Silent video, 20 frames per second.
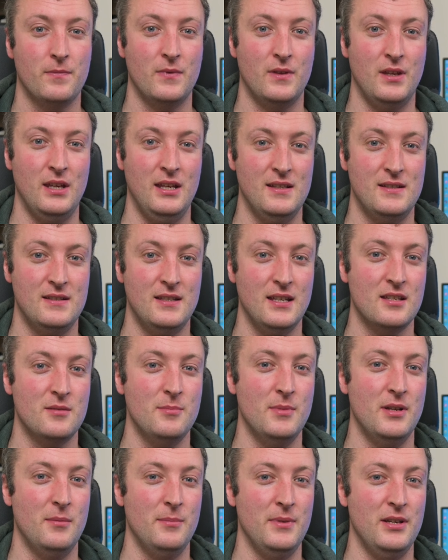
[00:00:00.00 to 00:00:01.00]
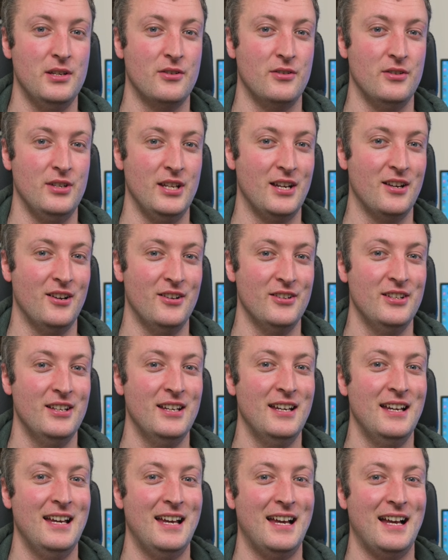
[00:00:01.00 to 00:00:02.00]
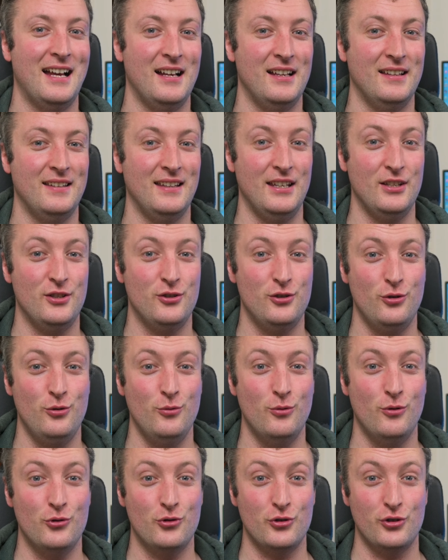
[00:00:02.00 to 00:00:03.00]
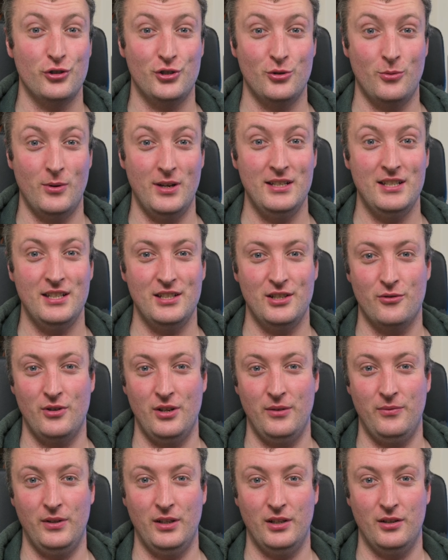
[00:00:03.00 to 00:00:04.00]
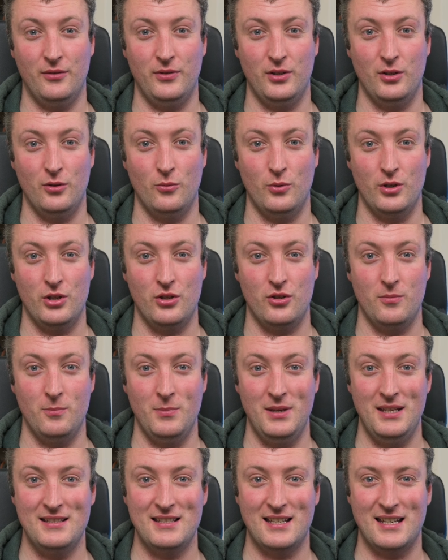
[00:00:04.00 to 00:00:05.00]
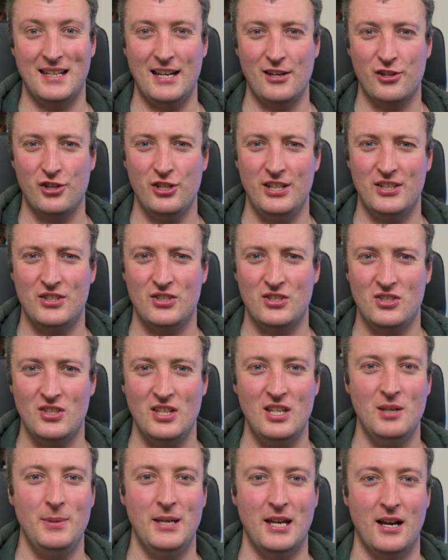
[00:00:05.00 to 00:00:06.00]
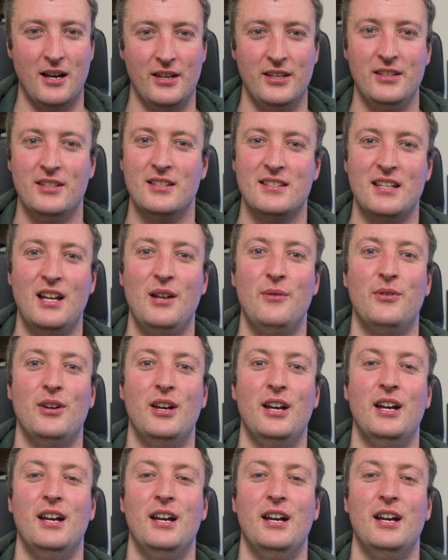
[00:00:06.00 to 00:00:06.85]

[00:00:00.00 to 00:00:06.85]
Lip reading: The 6mm Nikon has a 220 degree field of view, which means it can actually see behind itself